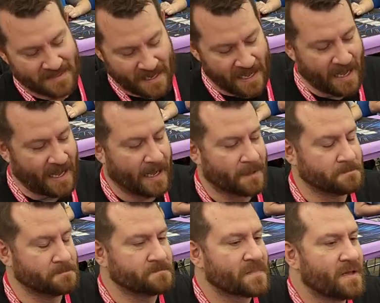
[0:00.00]

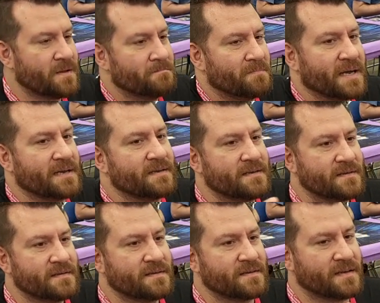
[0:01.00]
But
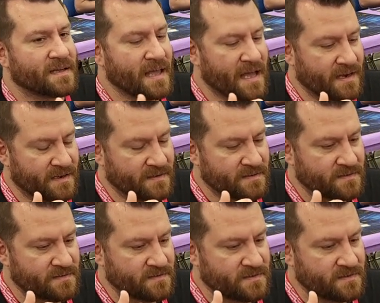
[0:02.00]
again,
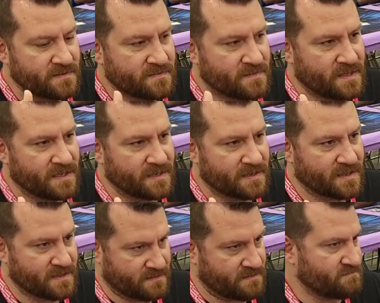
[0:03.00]
the
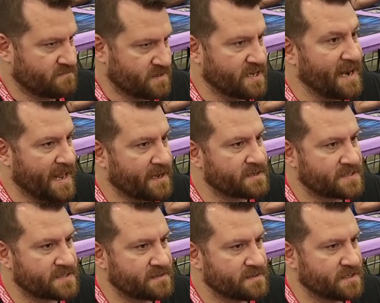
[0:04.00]

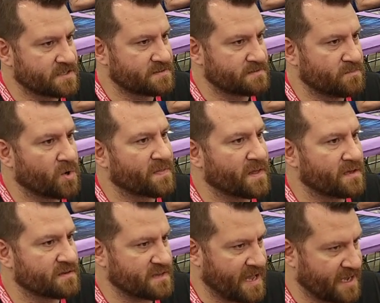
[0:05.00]
Connect is more
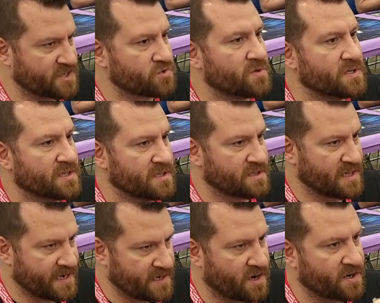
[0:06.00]
the casual,
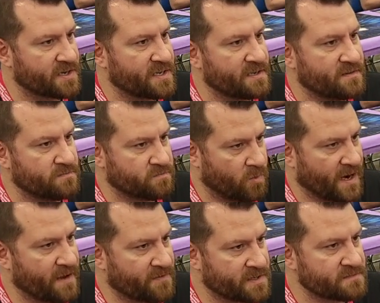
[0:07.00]
lighthearted,
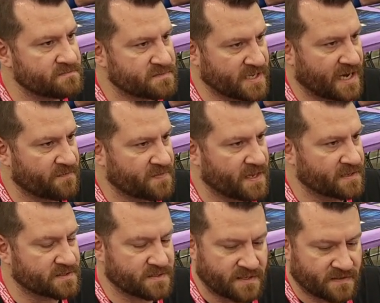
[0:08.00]
whatever side of
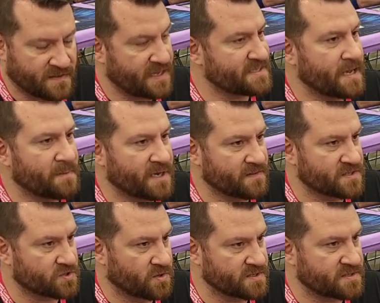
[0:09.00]
things. That's happening in the
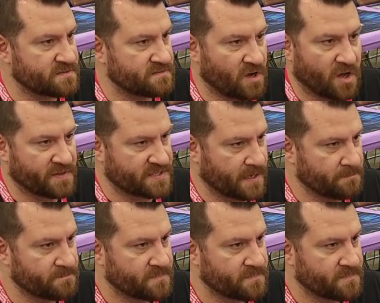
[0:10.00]
stores all the time.